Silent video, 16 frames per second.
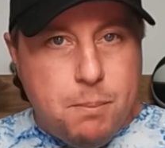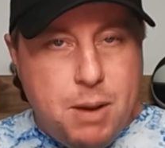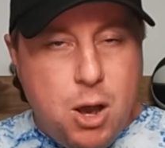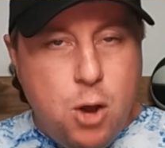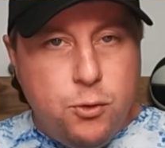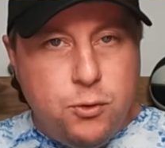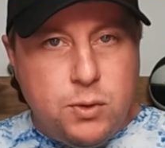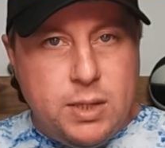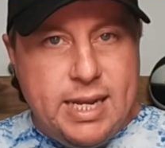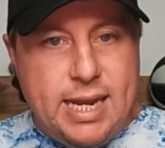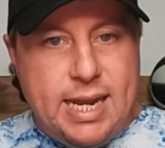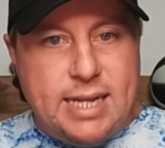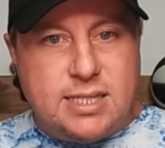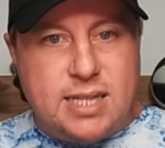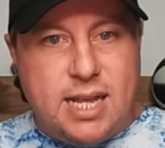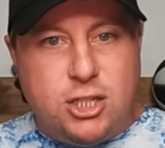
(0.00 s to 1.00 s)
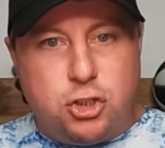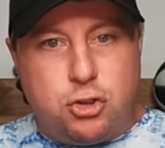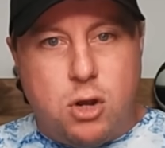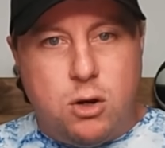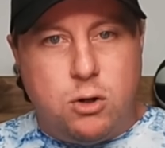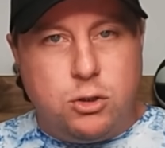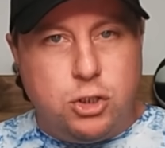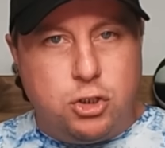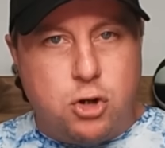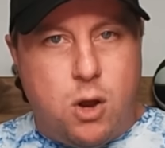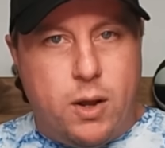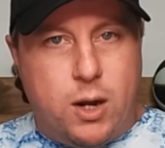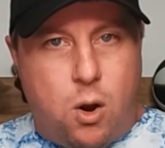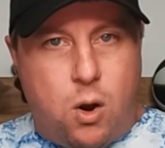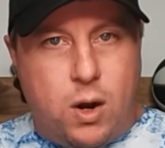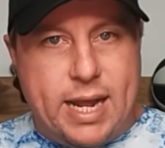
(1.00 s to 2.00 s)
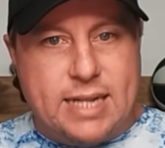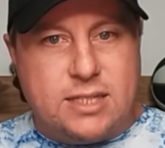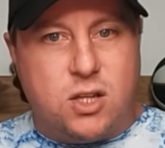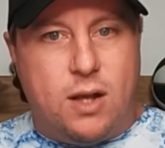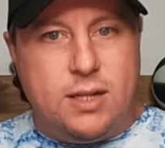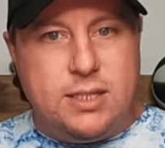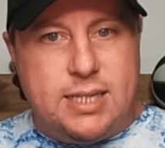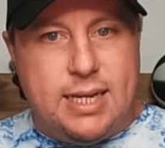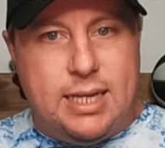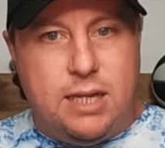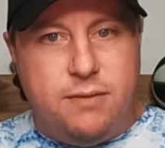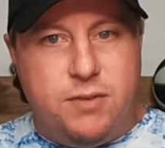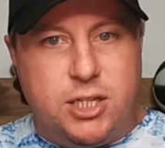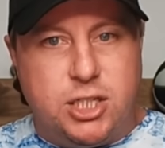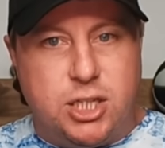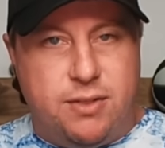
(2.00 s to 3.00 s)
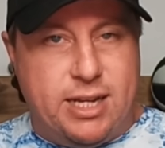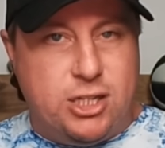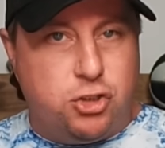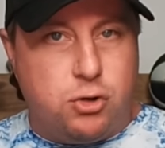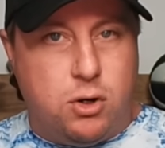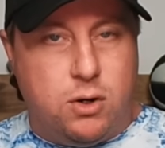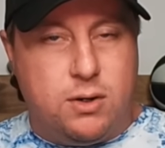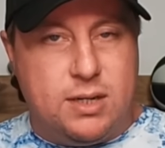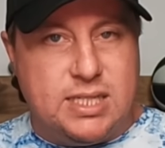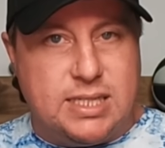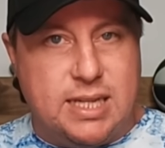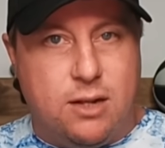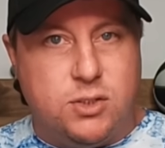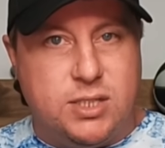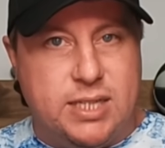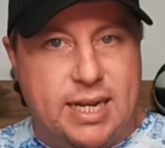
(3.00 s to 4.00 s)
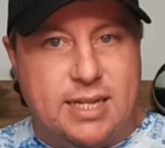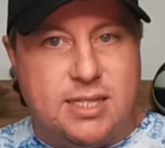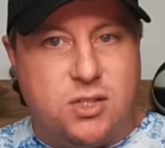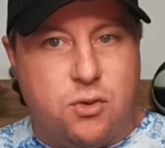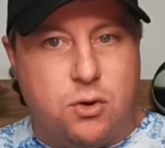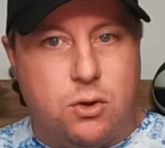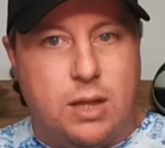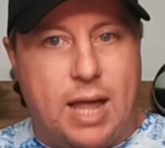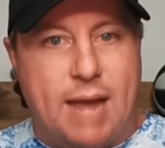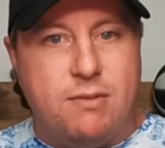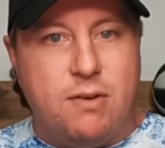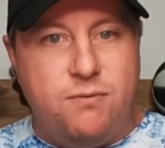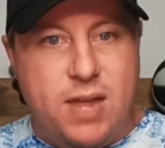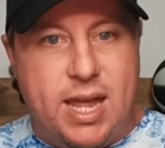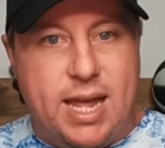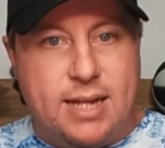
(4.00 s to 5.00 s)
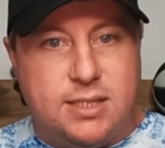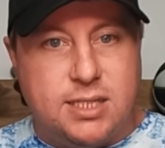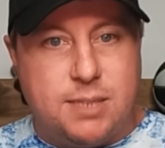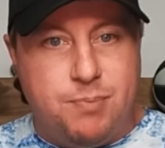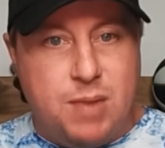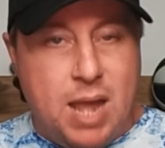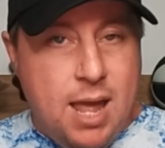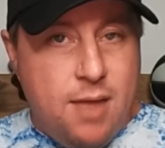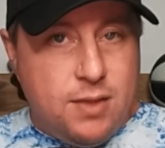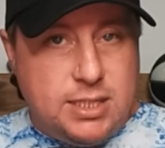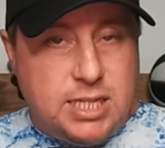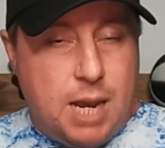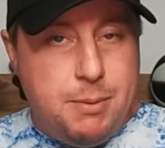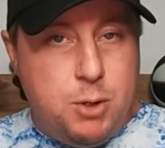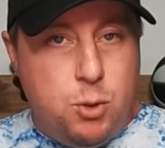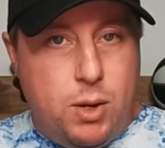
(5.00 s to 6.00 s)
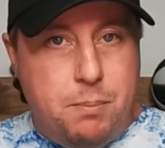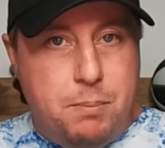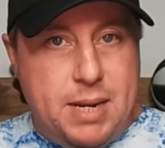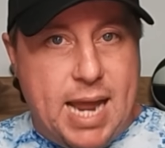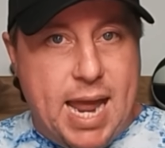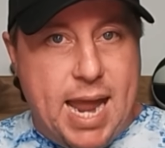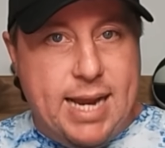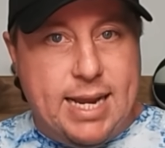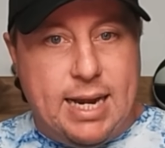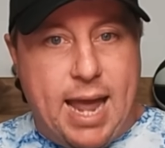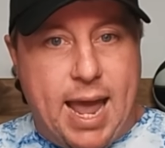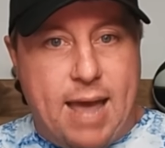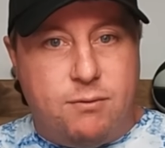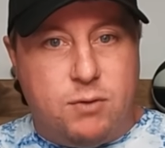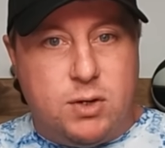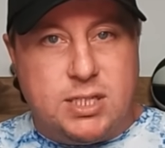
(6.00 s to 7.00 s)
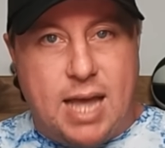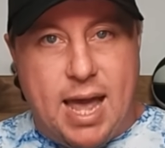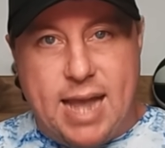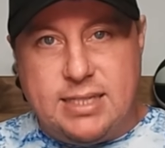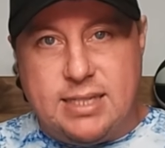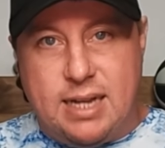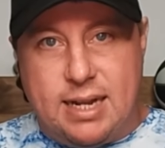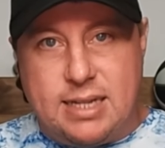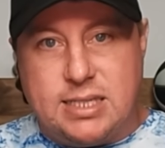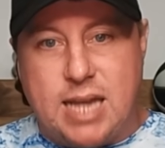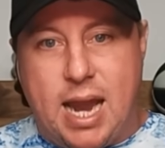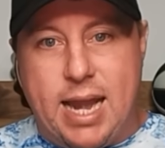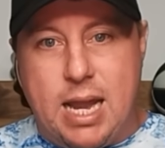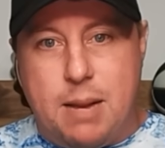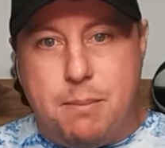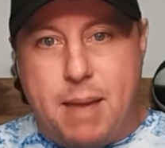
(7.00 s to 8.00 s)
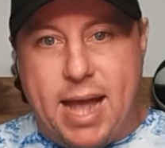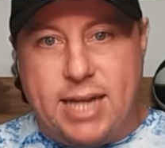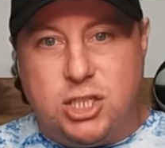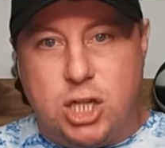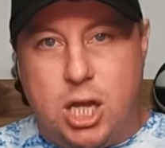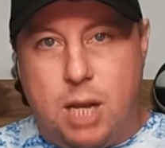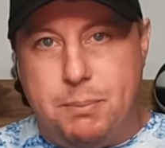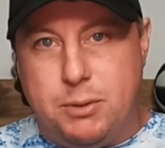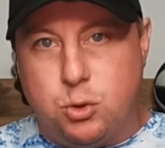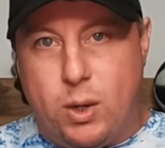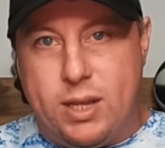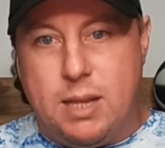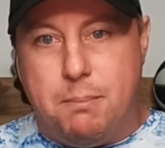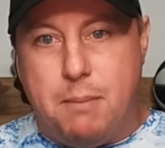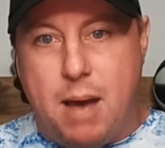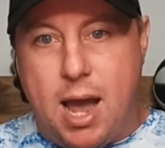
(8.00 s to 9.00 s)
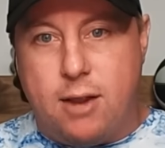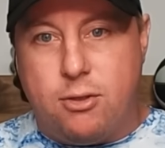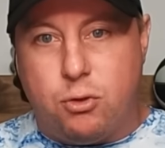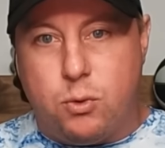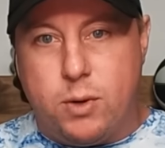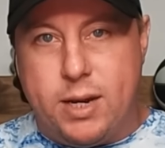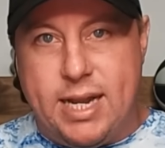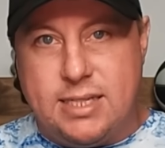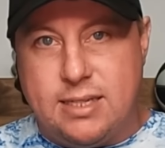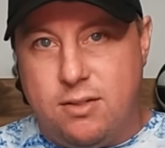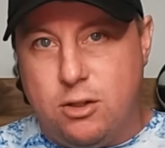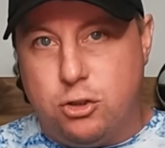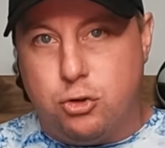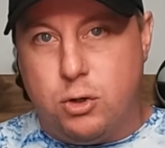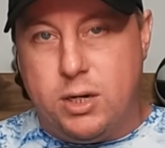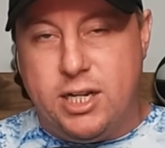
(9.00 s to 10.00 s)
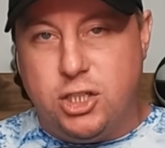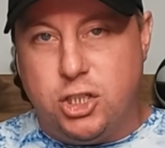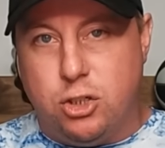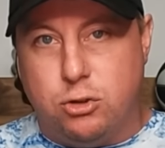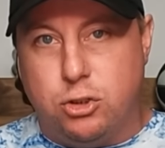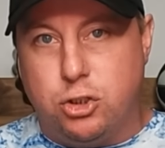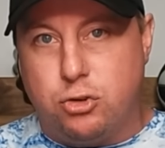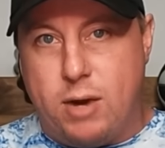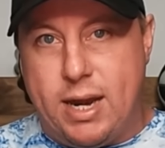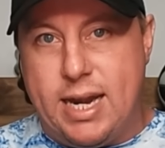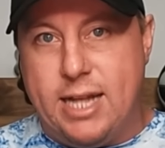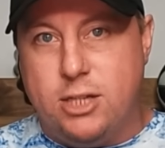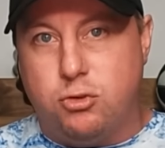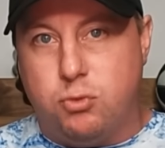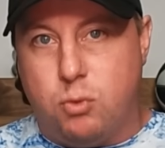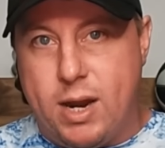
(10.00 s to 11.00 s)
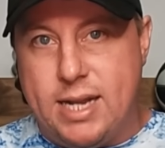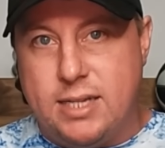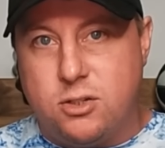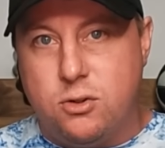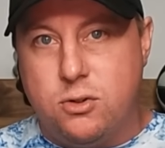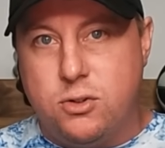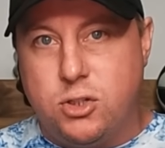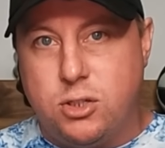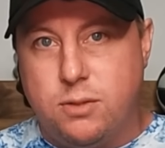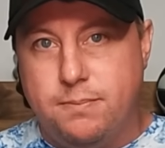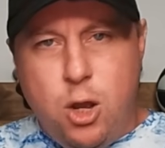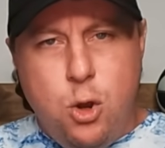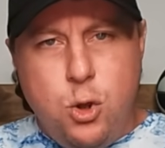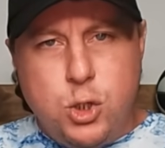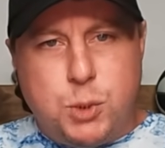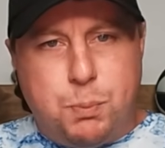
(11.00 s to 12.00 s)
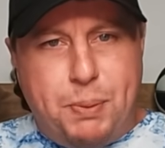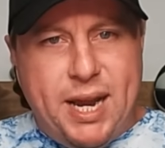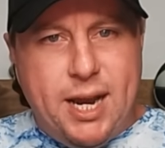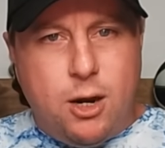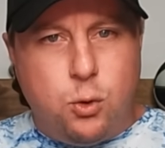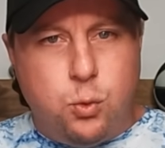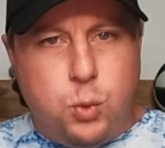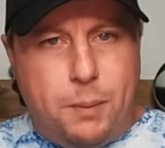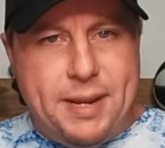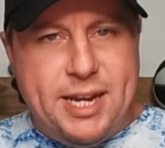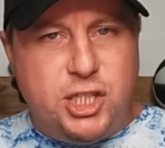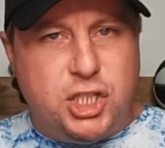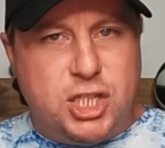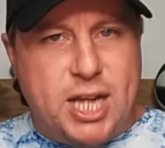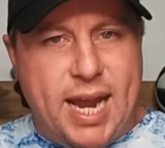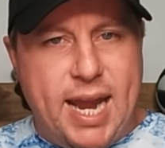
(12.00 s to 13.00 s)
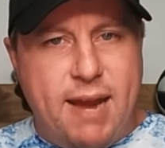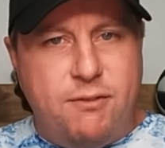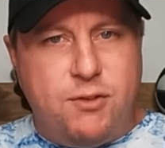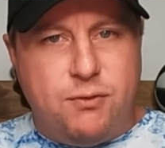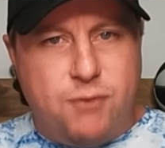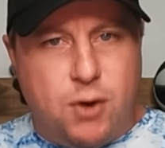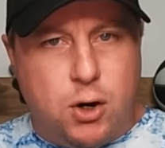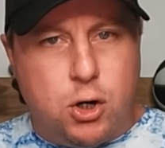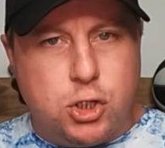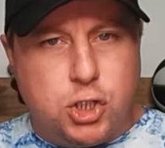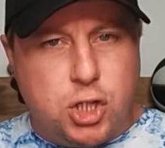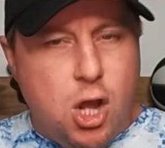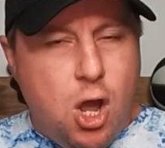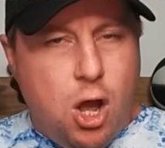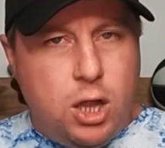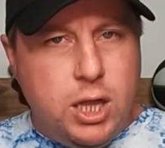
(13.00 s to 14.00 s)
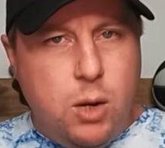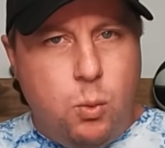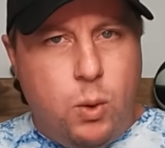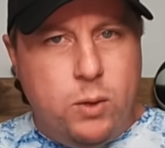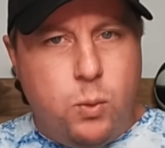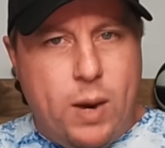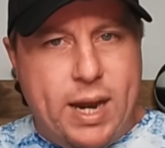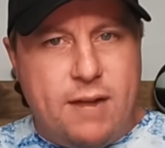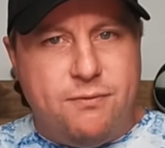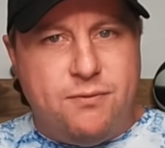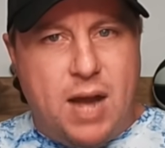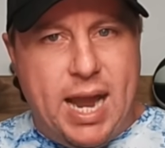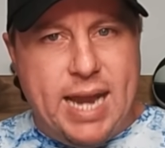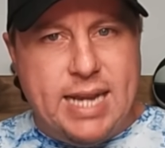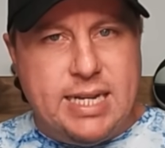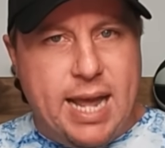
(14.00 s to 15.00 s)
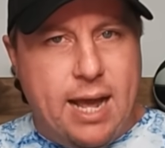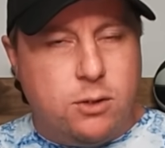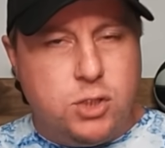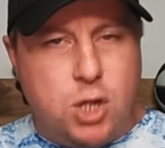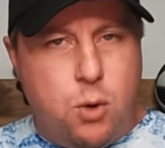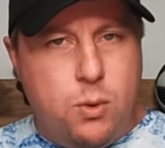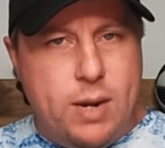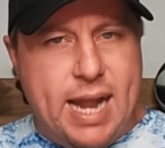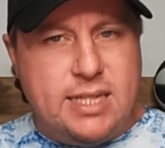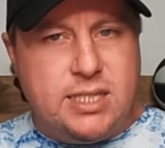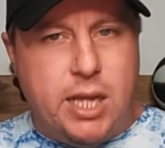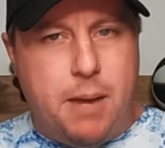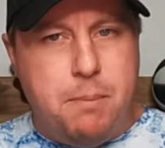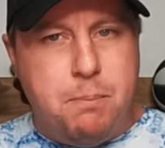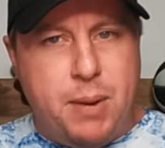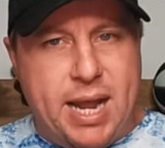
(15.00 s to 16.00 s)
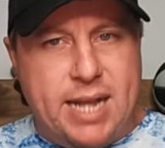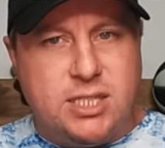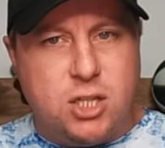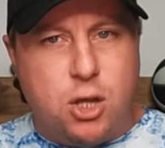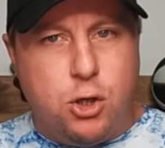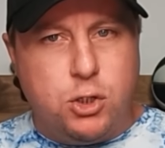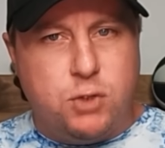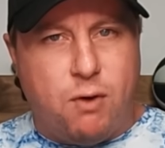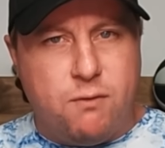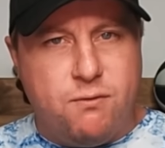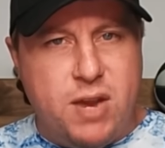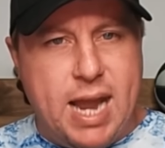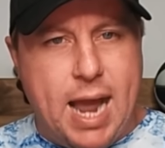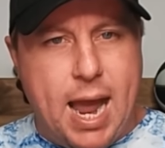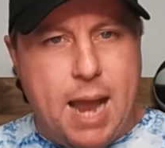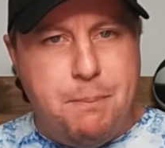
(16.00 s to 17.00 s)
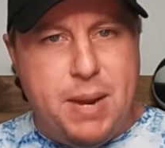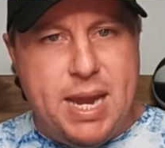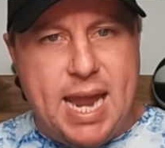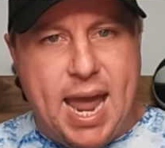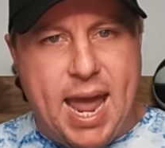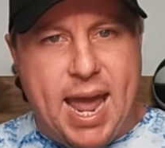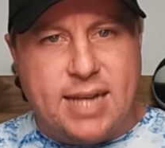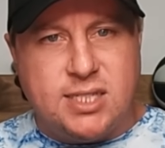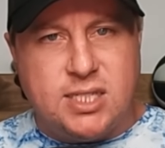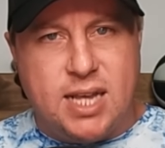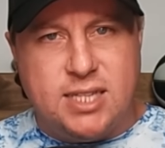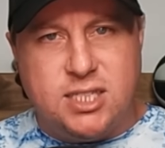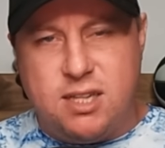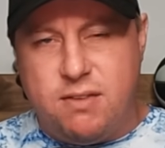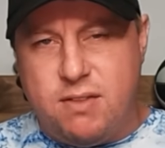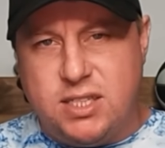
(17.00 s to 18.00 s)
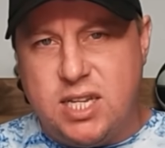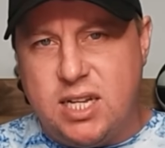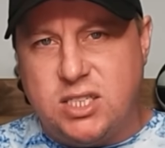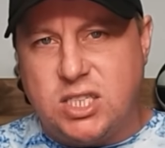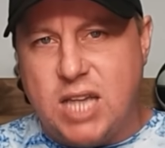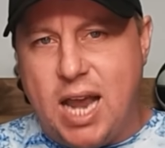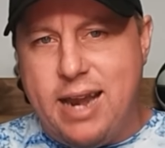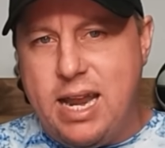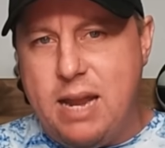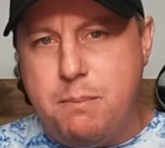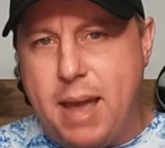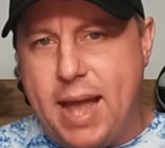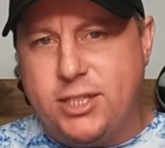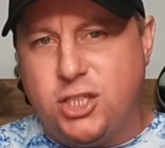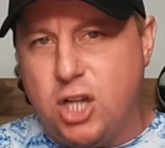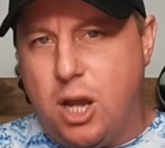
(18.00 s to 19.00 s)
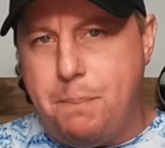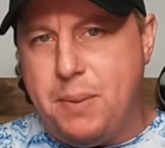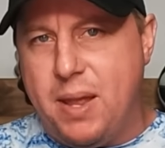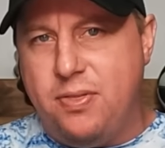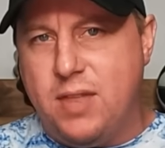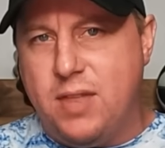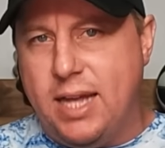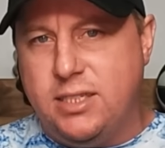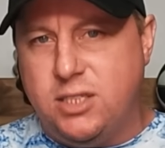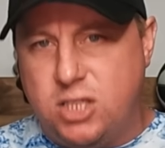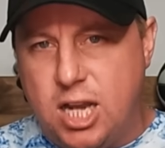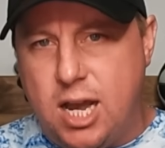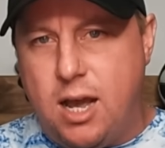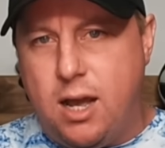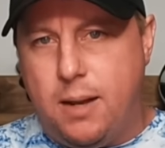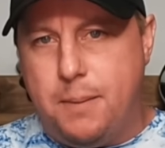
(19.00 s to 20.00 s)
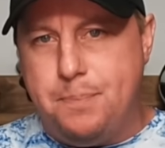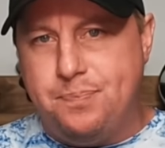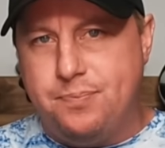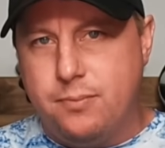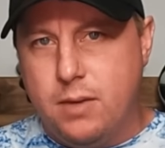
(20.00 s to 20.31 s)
Both leagues, they struggle to draw an audience on television. They struggle to sell tickets to their live events. The W N B A could advertise an exciting matchup between the Mach threes and the traditional straight-edge razors. Whose beard will be shaved first? Only one way to find out. Donate ten pesos for V I P access to this exciting matchup in the dump.